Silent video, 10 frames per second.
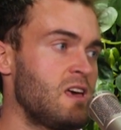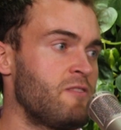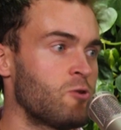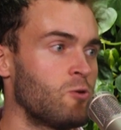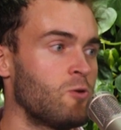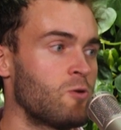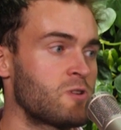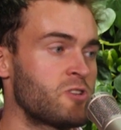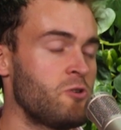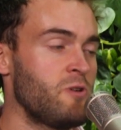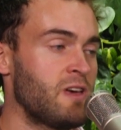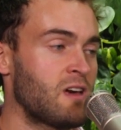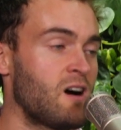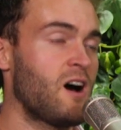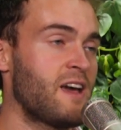if you're
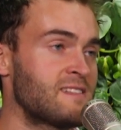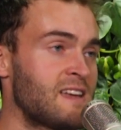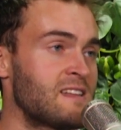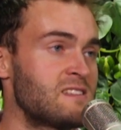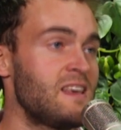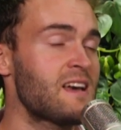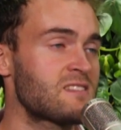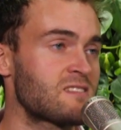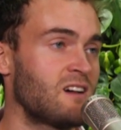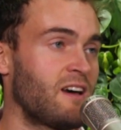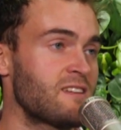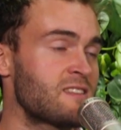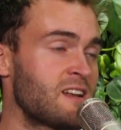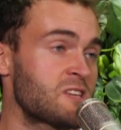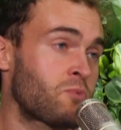doing high intensity
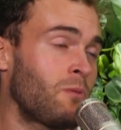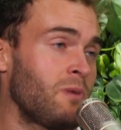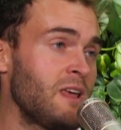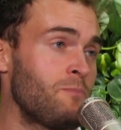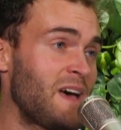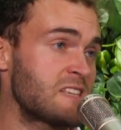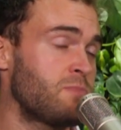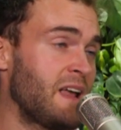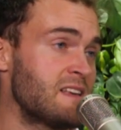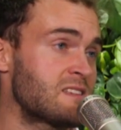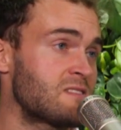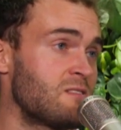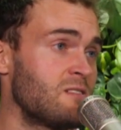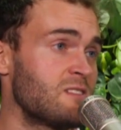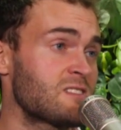exercise, then it's probably best placed
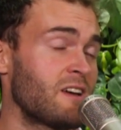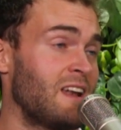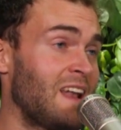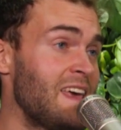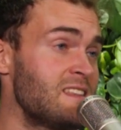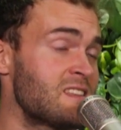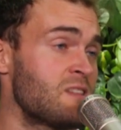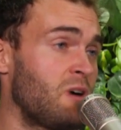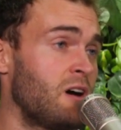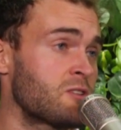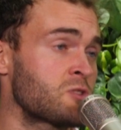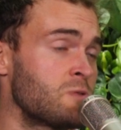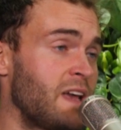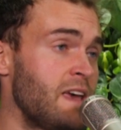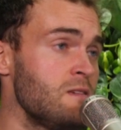slightly late in the
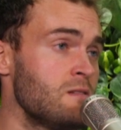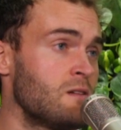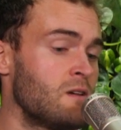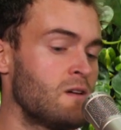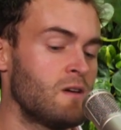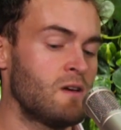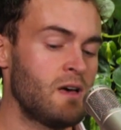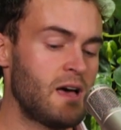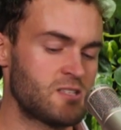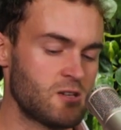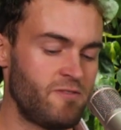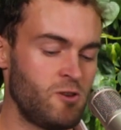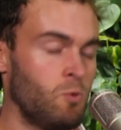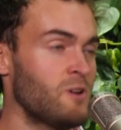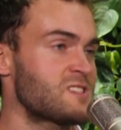biological day. And so if
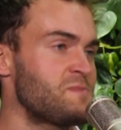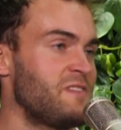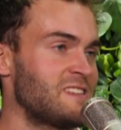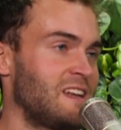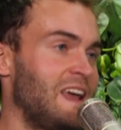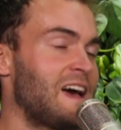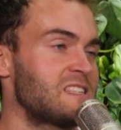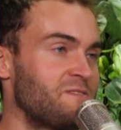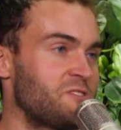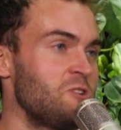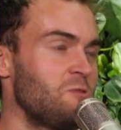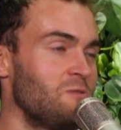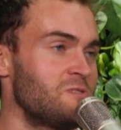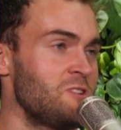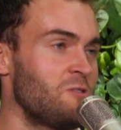you want to be physically active
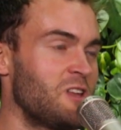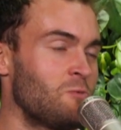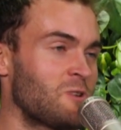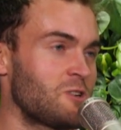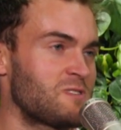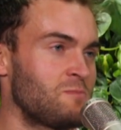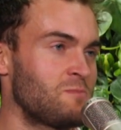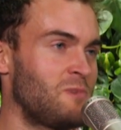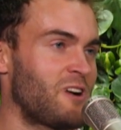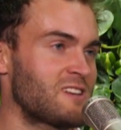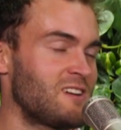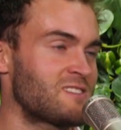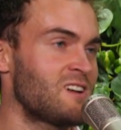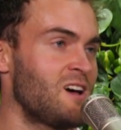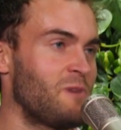too, and you want to optimize your
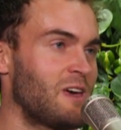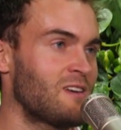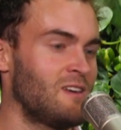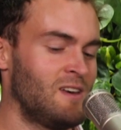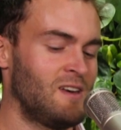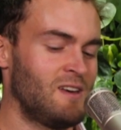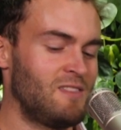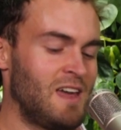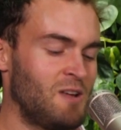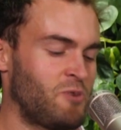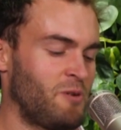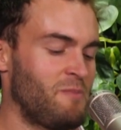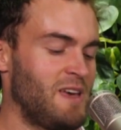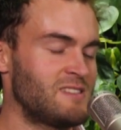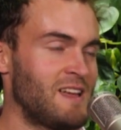exercise timing, then it
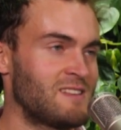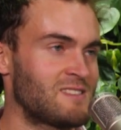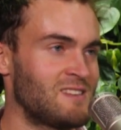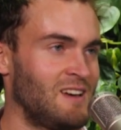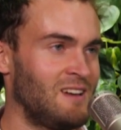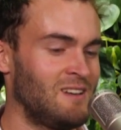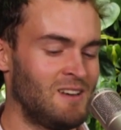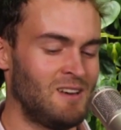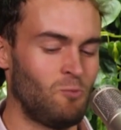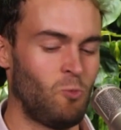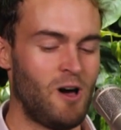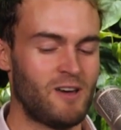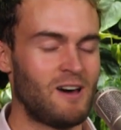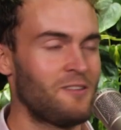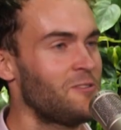probably makes sense to
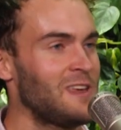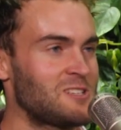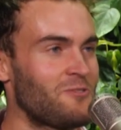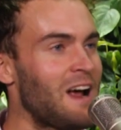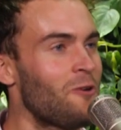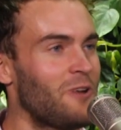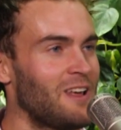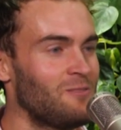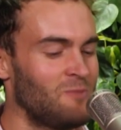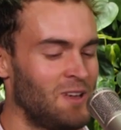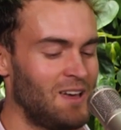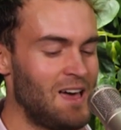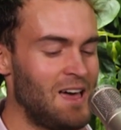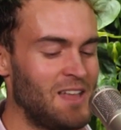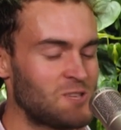work other things around it.
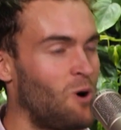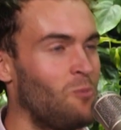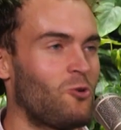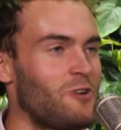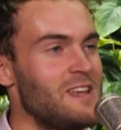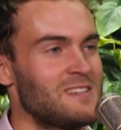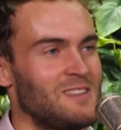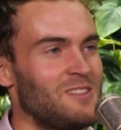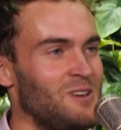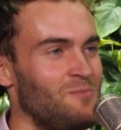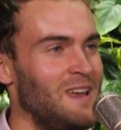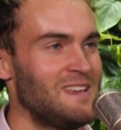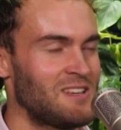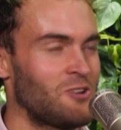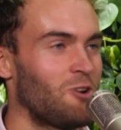And that's one more reason that
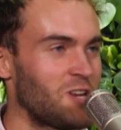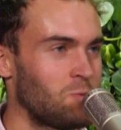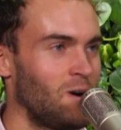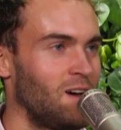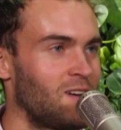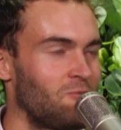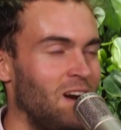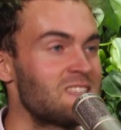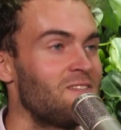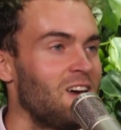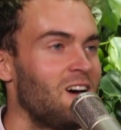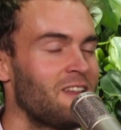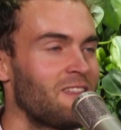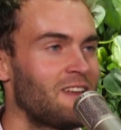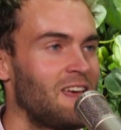placing knowledge work relatively
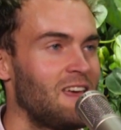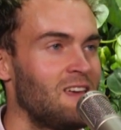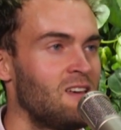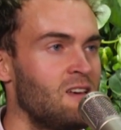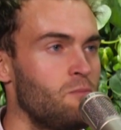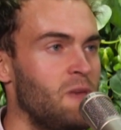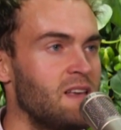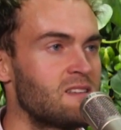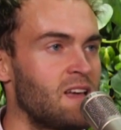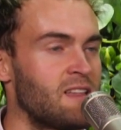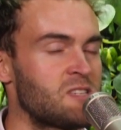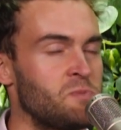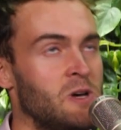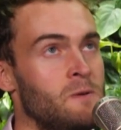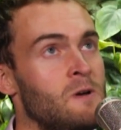early in the day makes sense.
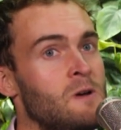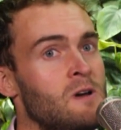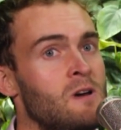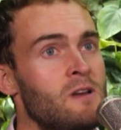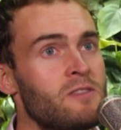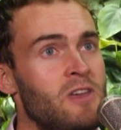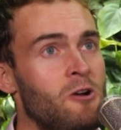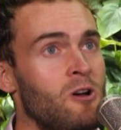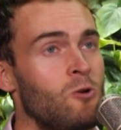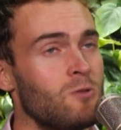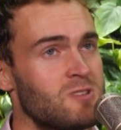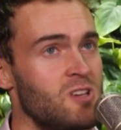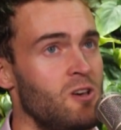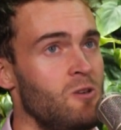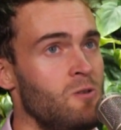But there are
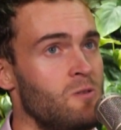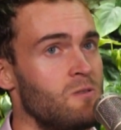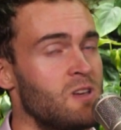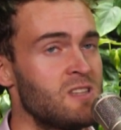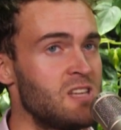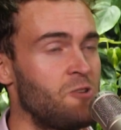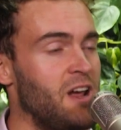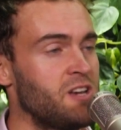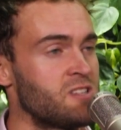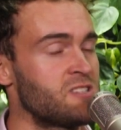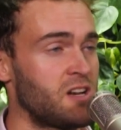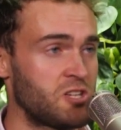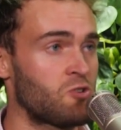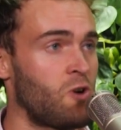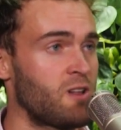also considerations such
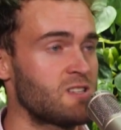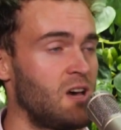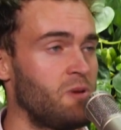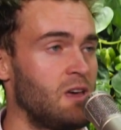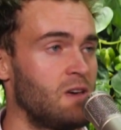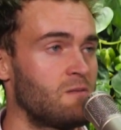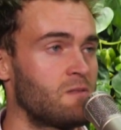as chronotype here.